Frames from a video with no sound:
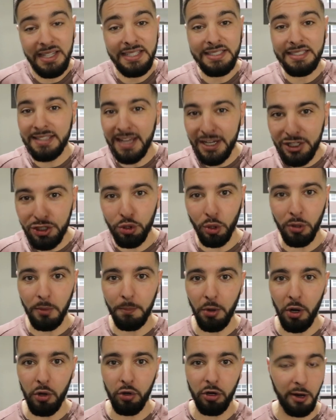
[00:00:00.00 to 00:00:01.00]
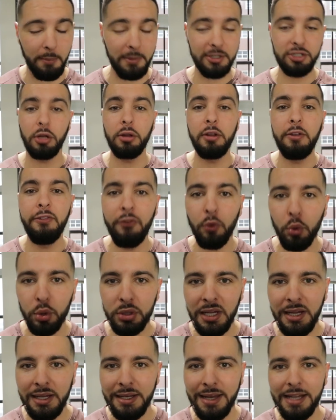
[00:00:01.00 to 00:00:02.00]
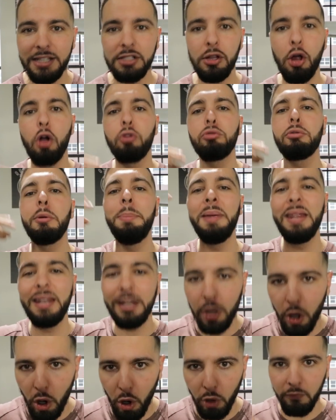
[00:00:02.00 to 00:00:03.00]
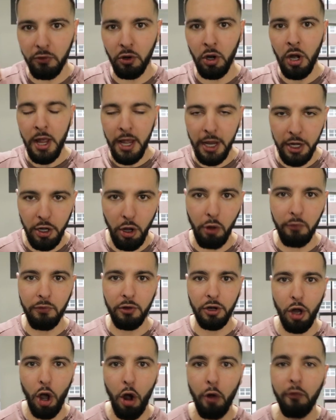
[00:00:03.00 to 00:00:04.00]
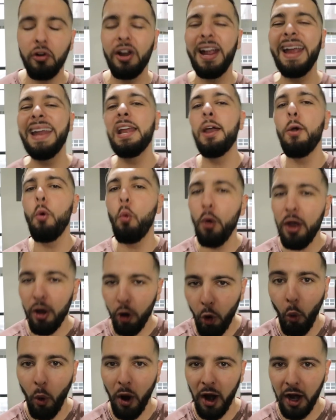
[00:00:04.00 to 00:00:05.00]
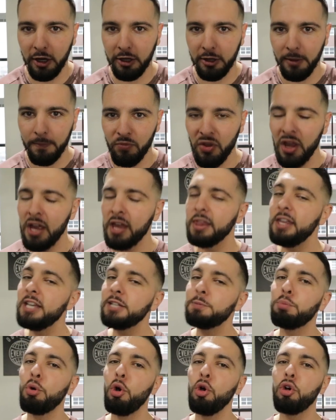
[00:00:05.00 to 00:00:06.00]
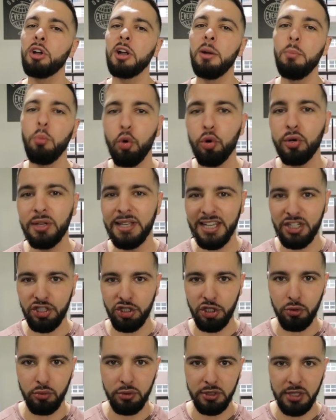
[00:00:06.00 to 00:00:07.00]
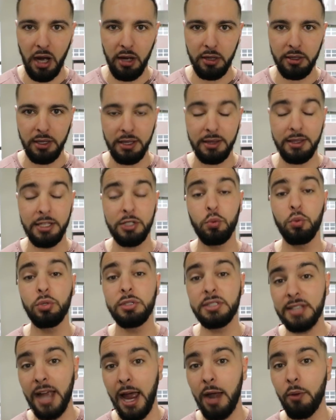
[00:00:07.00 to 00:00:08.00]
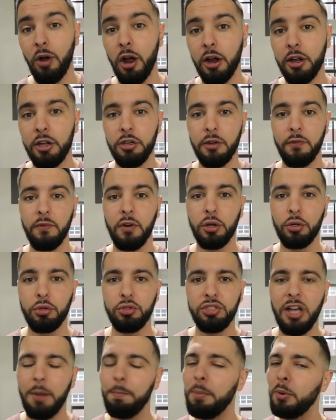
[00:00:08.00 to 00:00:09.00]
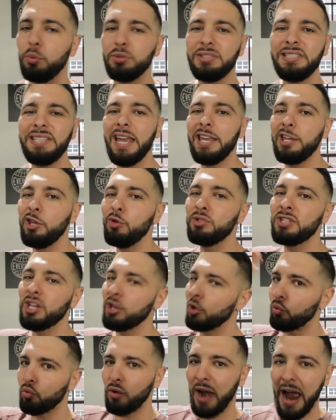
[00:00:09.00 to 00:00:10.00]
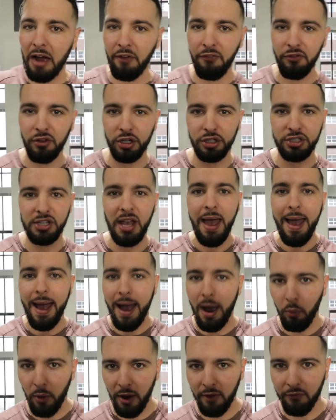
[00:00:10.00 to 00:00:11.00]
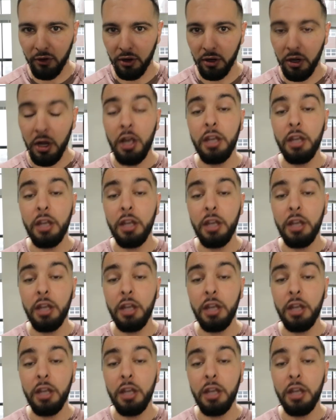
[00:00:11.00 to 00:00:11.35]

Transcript: this is a short program. It's only 14 days long, repeated over and over and over, and it will work. This program will get you dunking. This will skyrocket your vertical jump. It will take you to the rafters. However,